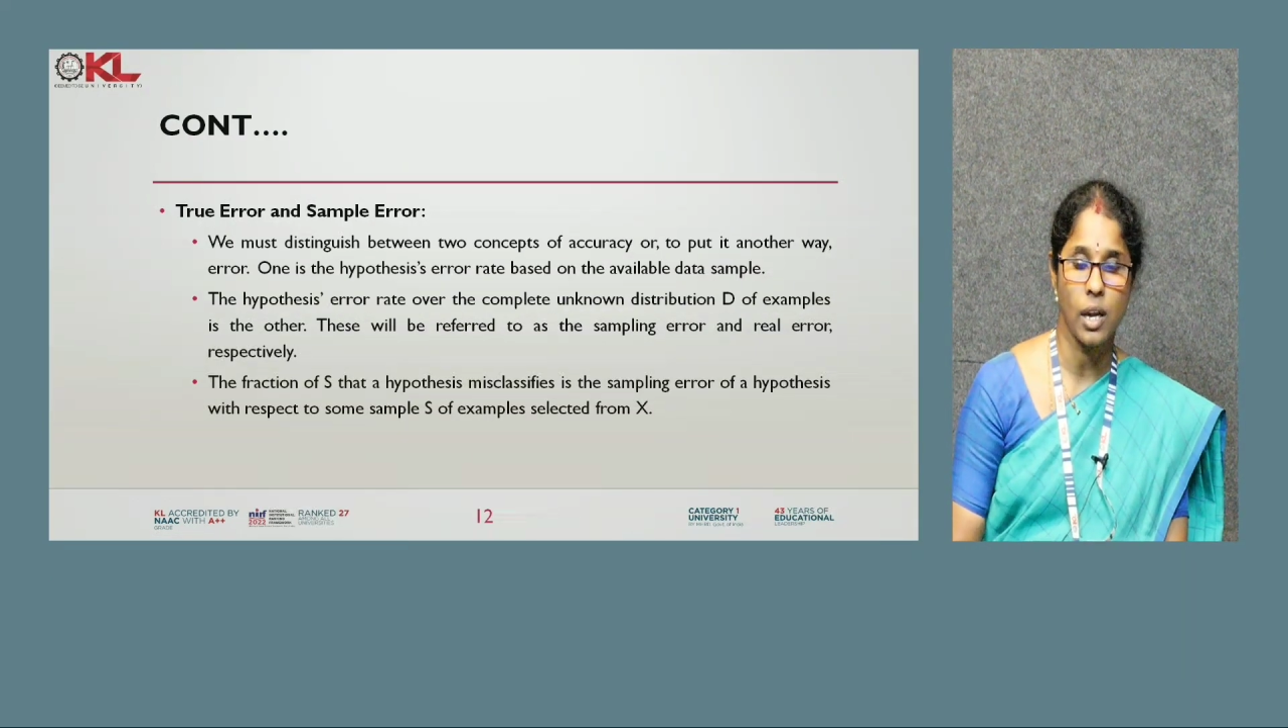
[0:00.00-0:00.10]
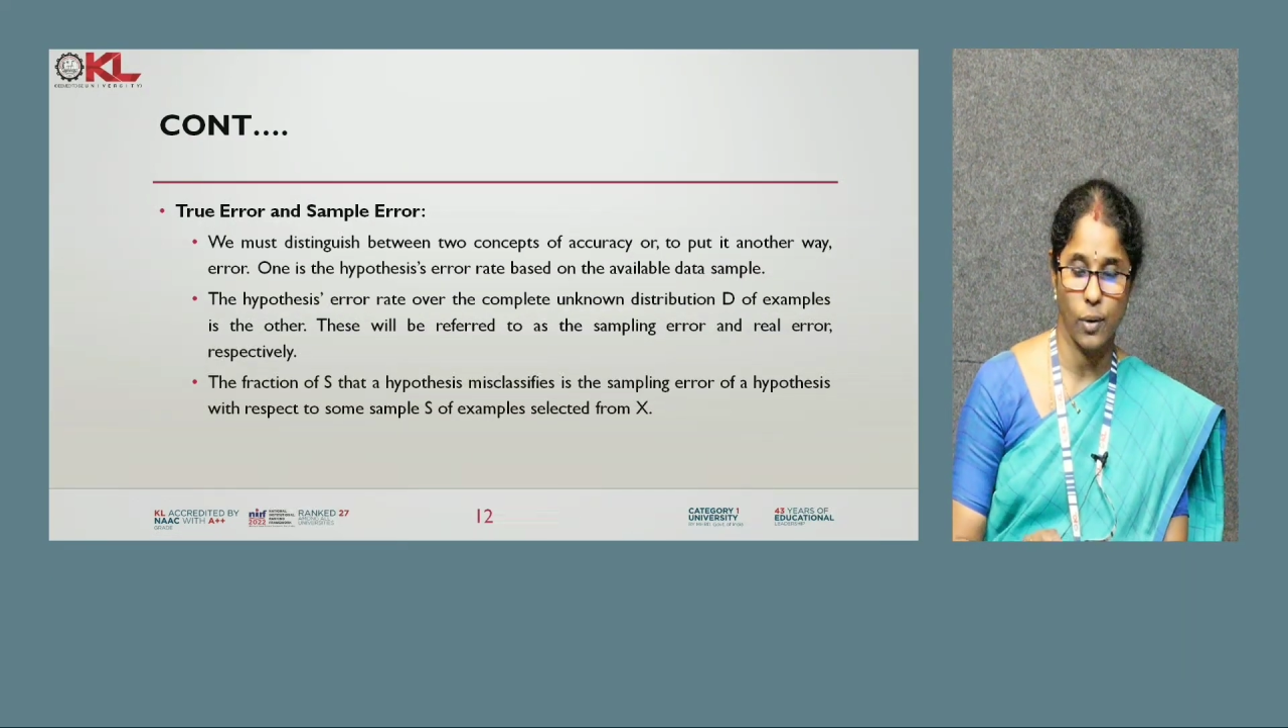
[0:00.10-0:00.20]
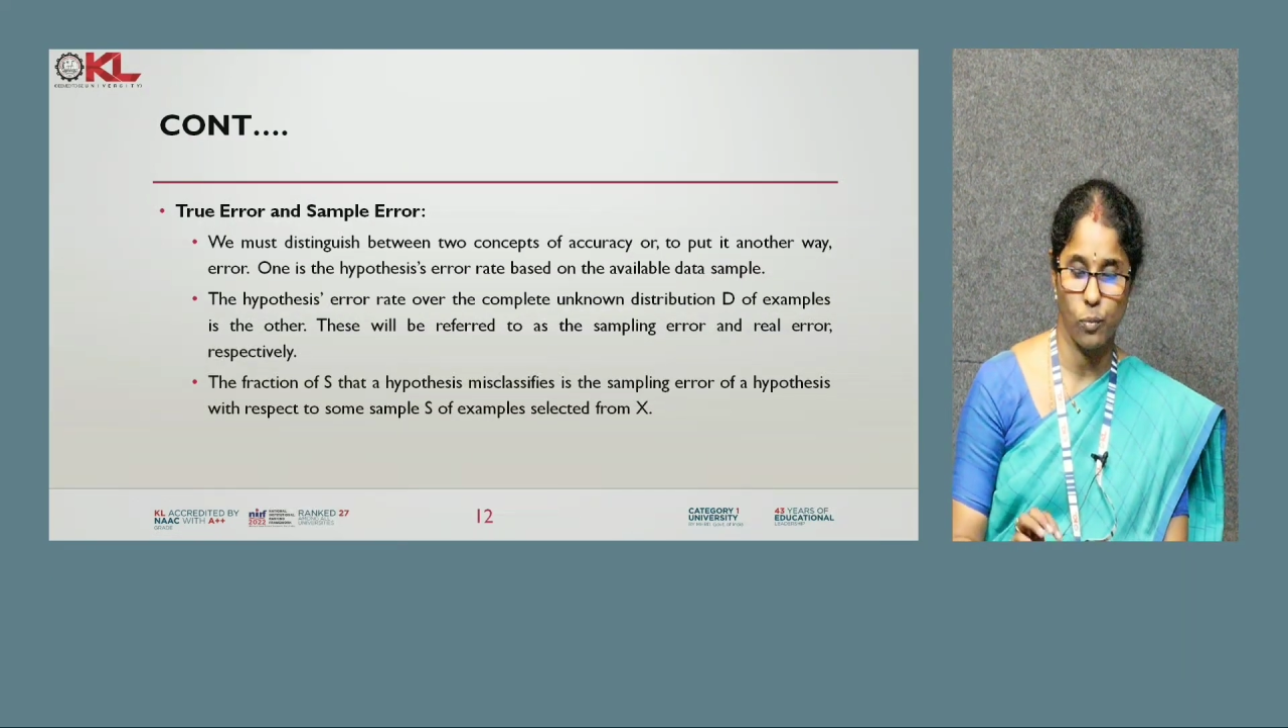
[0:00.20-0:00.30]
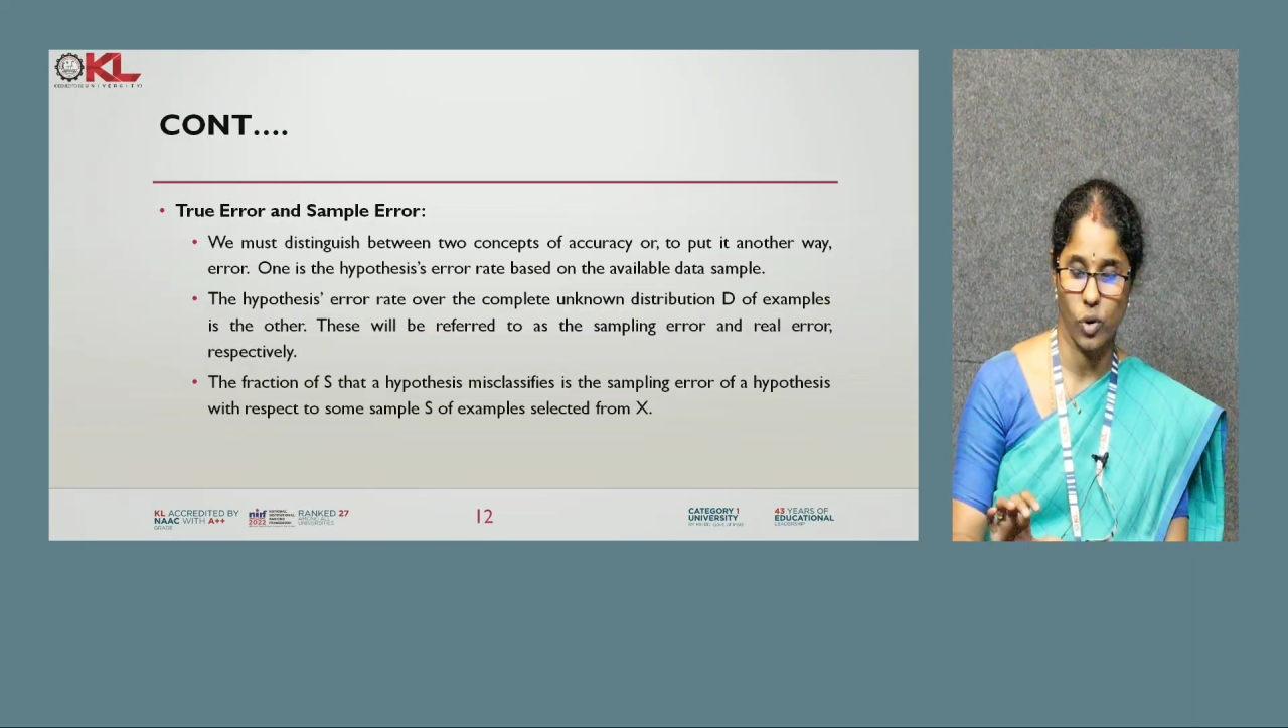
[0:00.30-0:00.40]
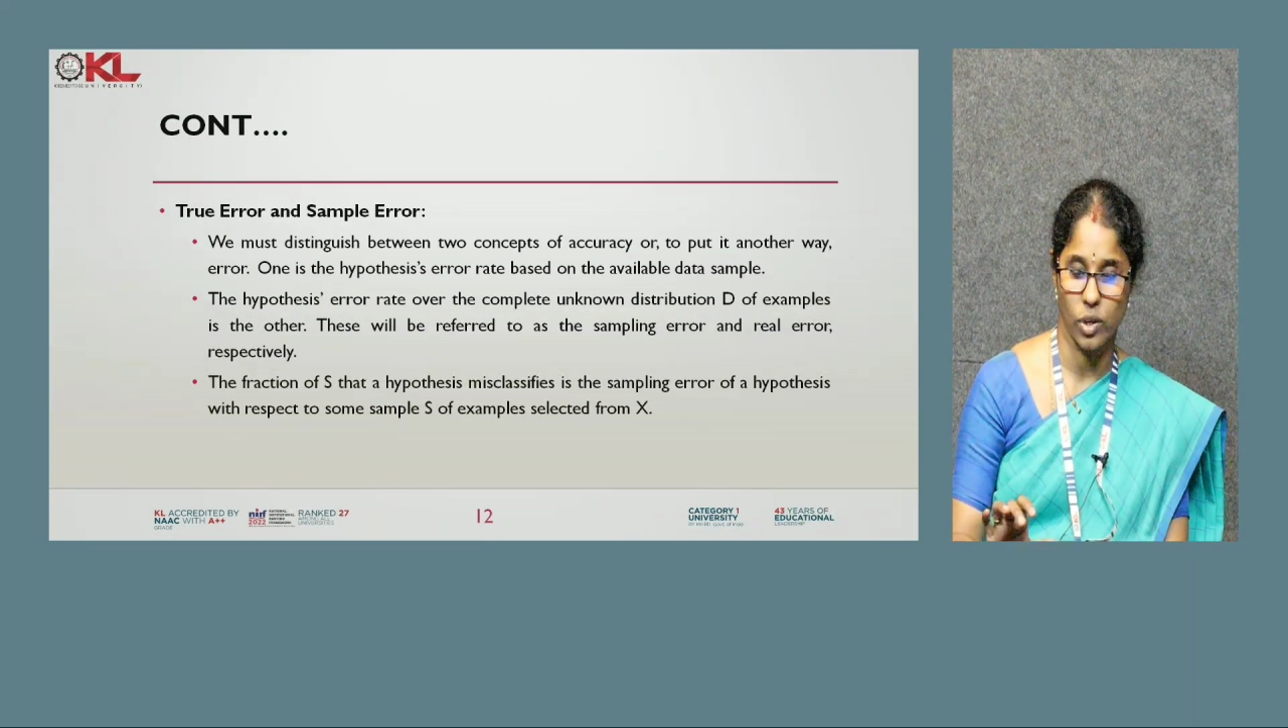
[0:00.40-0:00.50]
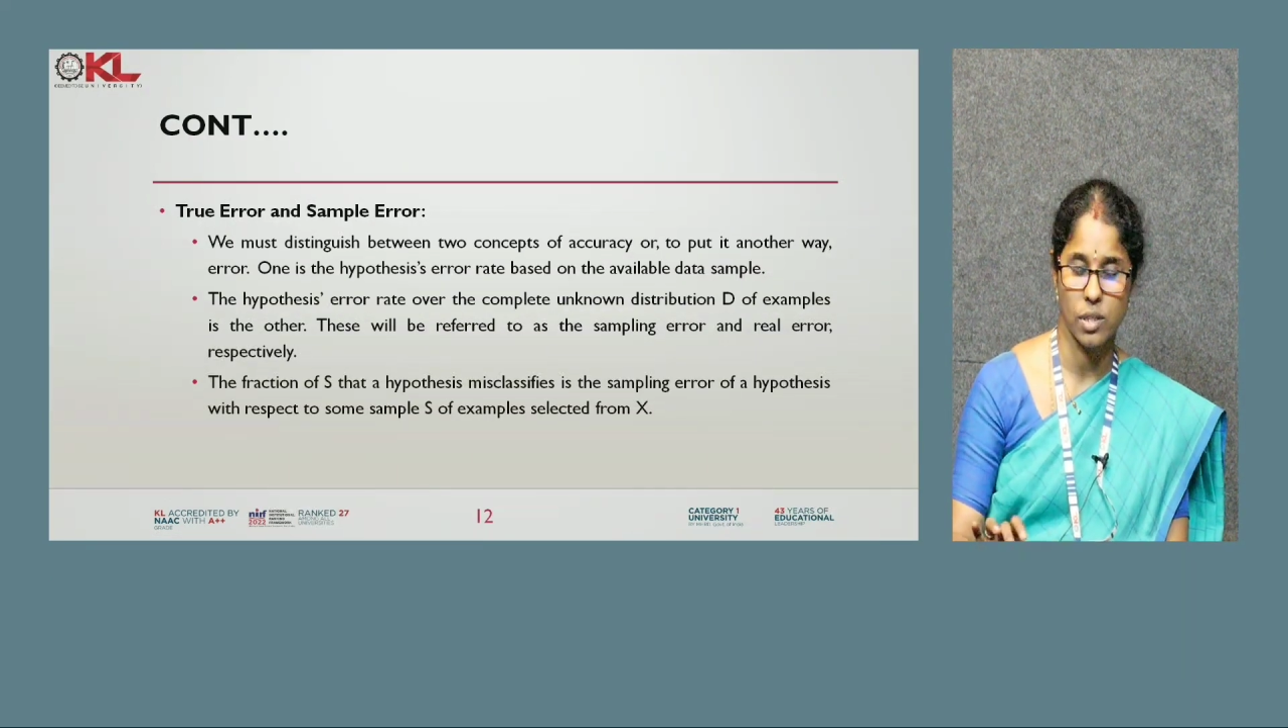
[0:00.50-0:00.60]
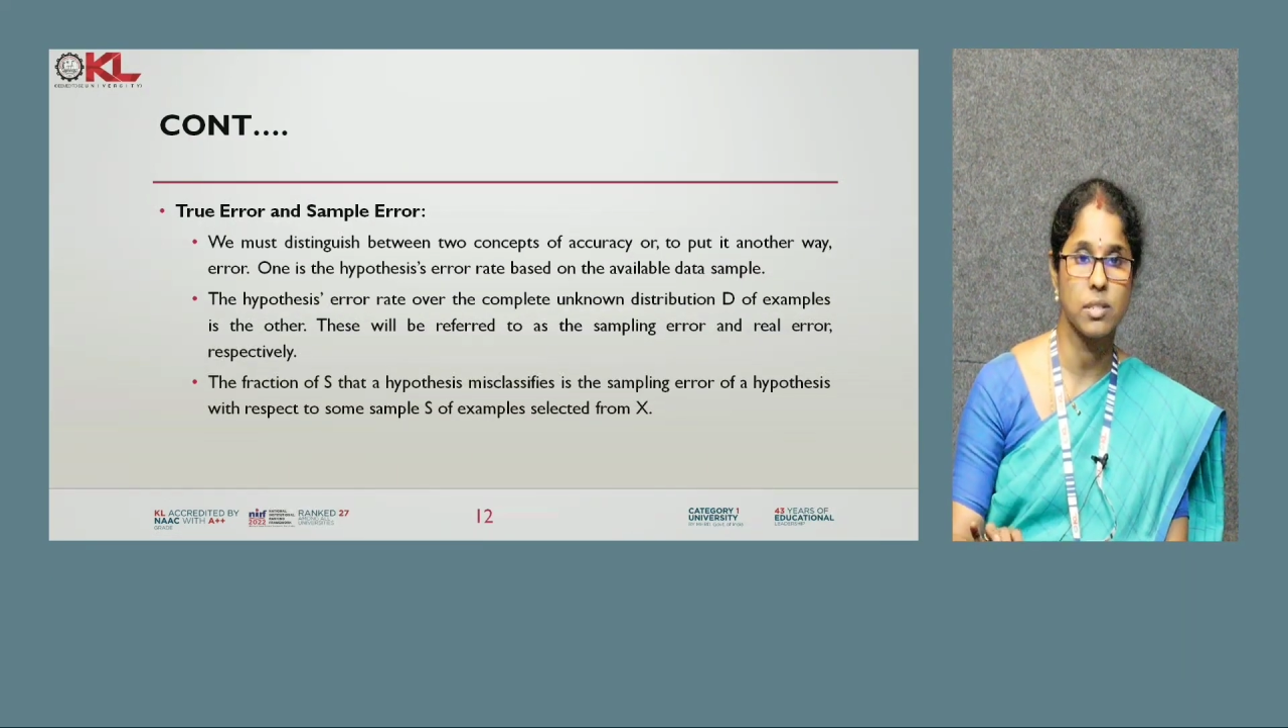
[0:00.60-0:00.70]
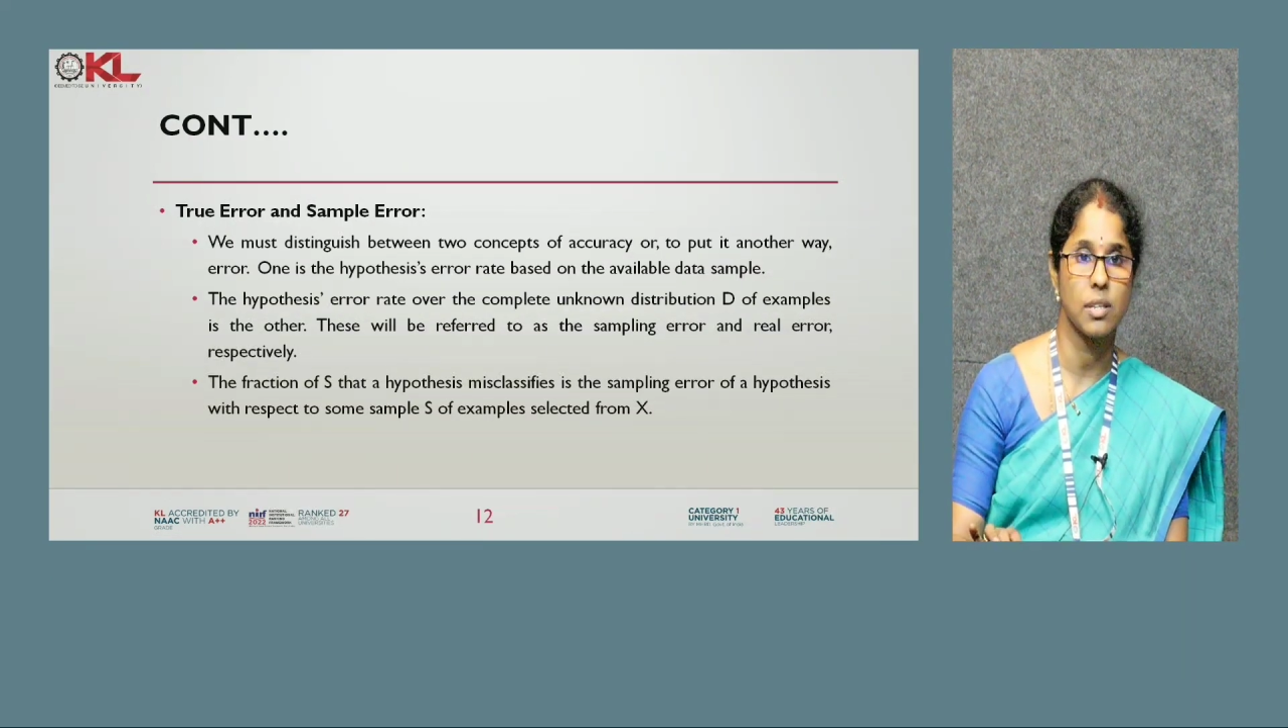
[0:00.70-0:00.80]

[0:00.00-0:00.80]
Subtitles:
and what is